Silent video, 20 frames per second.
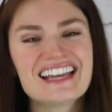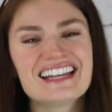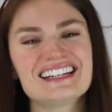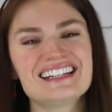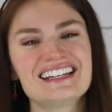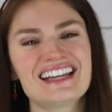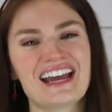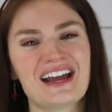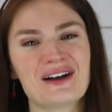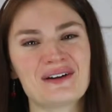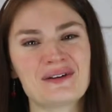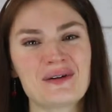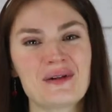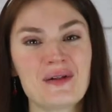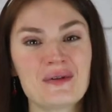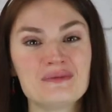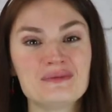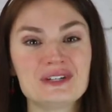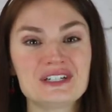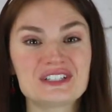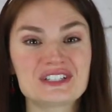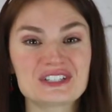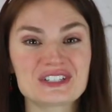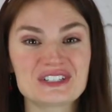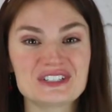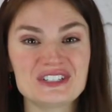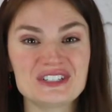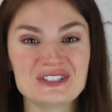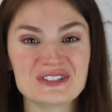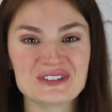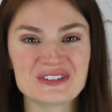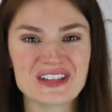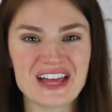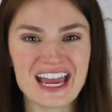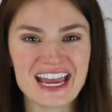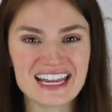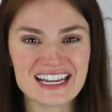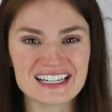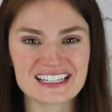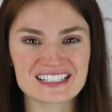Now, be sure to
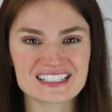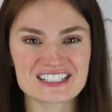like,